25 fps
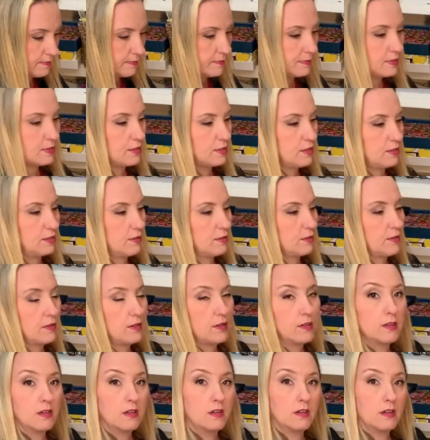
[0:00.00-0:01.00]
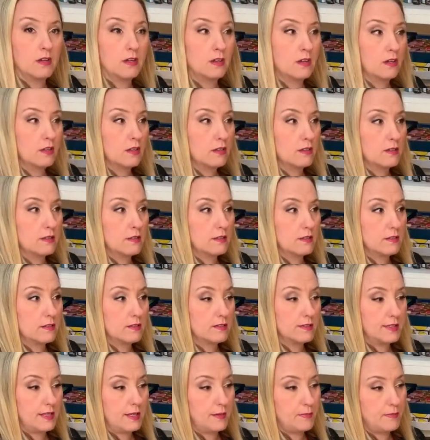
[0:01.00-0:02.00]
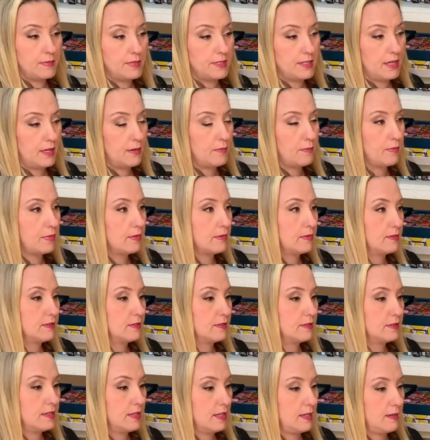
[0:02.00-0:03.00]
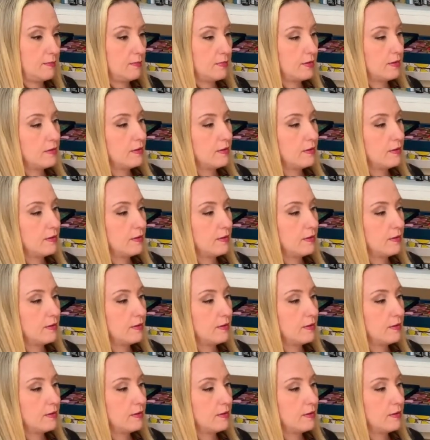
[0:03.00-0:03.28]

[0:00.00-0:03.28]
So tape, tape, tape.